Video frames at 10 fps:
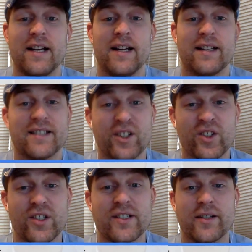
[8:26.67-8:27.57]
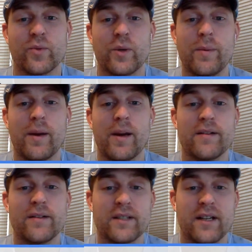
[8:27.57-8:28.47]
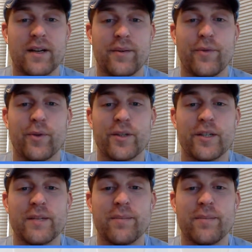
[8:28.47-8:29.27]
Still just 6 rebounds, 14